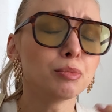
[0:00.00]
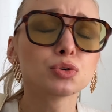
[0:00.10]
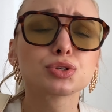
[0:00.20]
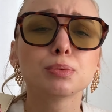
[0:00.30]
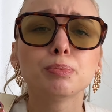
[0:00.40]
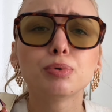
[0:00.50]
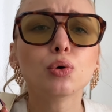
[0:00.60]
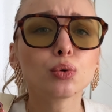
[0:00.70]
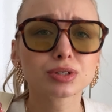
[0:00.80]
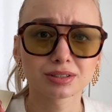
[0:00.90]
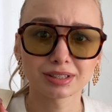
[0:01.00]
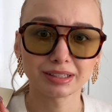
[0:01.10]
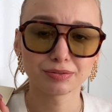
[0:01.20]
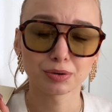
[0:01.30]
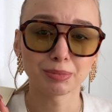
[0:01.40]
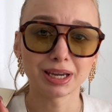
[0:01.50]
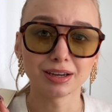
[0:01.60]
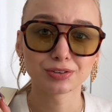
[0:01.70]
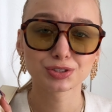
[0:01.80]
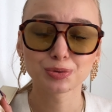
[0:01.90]
most importantly for me
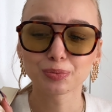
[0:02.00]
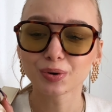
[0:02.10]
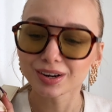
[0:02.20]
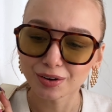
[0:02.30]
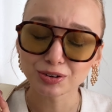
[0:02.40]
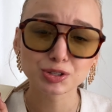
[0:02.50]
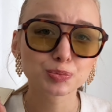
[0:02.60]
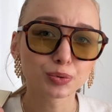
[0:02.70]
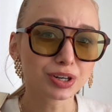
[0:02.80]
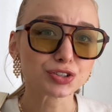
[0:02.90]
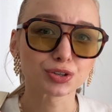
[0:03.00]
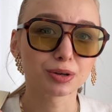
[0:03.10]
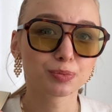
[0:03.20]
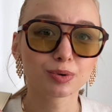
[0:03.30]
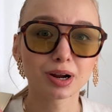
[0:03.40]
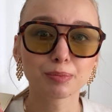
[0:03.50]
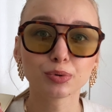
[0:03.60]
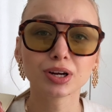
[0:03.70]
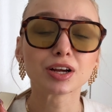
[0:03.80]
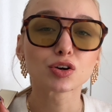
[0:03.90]
to bring on a spring trip where I
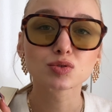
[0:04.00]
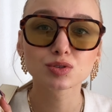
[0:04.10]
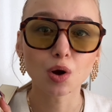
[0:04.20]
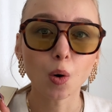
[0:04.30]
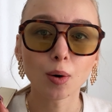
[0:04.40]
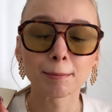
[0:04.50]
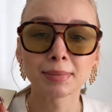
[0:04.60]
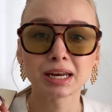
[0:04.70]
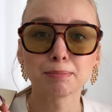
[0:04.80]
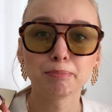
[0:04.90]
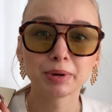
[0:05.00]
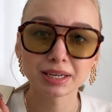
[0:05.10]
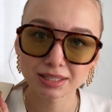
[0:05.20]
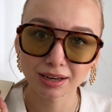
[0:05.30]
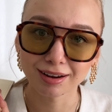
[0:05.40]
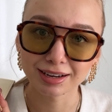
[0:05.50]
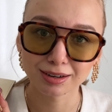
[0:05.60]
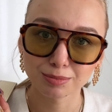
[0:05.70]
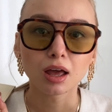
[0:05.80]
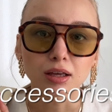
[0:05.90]
bring so many basic
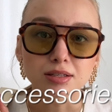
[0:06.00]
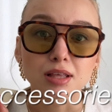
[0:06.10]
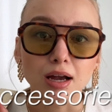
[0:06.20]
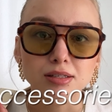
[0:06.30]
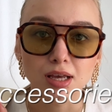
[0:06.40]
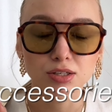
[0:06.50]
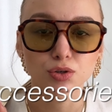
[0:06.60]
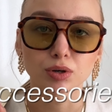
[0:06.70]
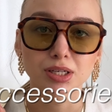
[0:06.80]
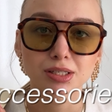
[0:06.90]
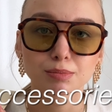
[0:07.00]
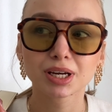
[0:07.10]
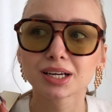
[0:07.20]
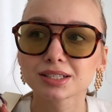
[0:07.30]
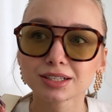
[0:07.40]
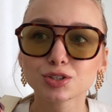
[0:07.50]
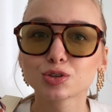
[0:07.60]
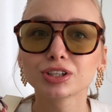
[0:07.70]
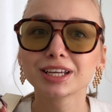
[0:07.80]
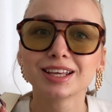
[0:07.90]
items is the accessories, because
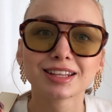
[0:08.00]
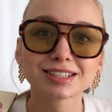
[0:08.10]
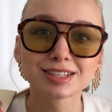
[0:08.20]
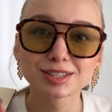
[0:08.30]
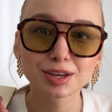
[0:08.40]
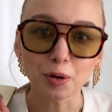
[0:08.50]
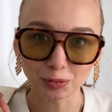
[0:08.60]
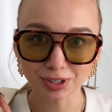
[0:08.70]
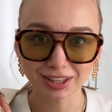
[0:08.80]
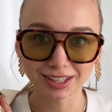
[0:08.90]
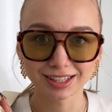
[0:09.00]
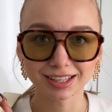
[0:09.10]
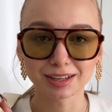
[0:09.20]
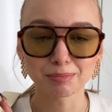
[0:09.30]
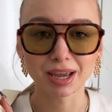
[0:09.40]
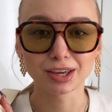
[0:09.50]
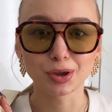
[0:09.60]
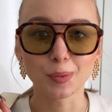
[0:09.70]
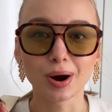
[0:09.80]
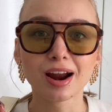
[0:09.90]
literally this is the only thing that can make
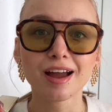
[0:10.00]
your